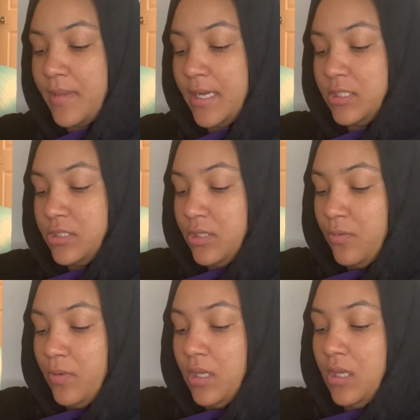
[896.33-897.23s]
Actually,
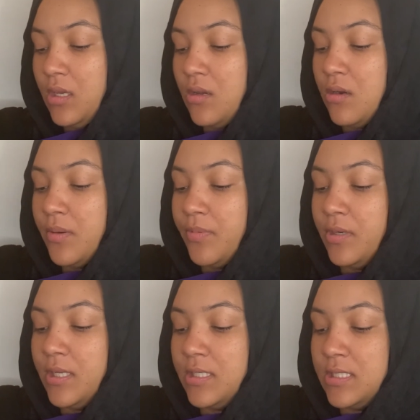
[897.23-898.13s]
we are
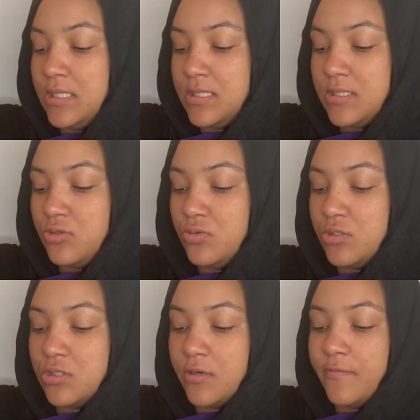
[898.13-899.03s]
predicting to
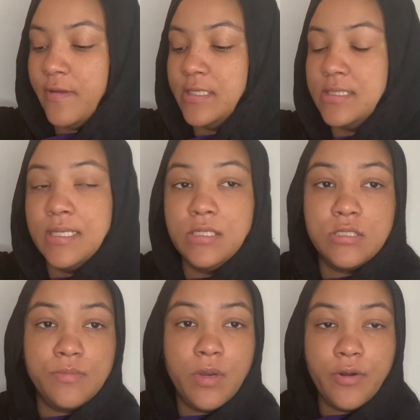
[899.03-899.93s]
start fasting
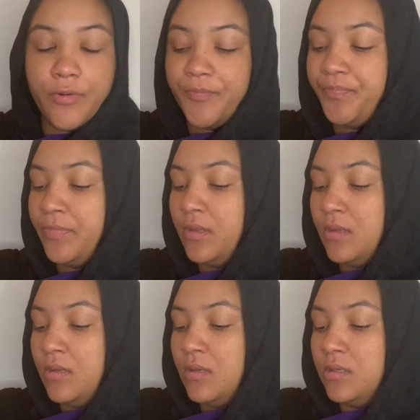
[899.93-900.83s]
tomorrow.
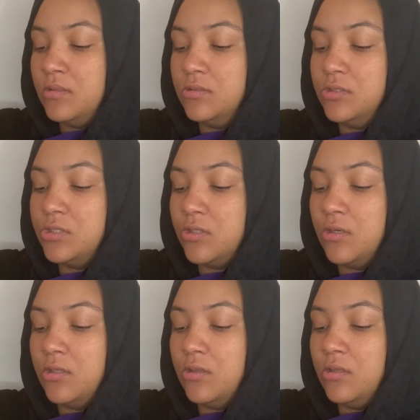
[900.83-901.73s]

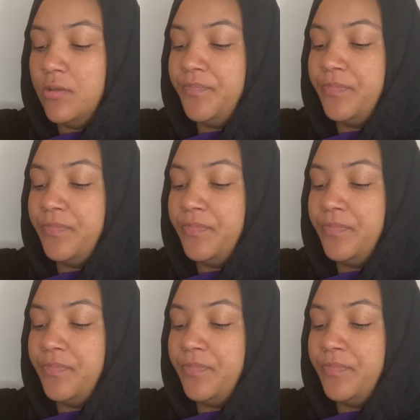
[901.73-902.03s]
inshallah.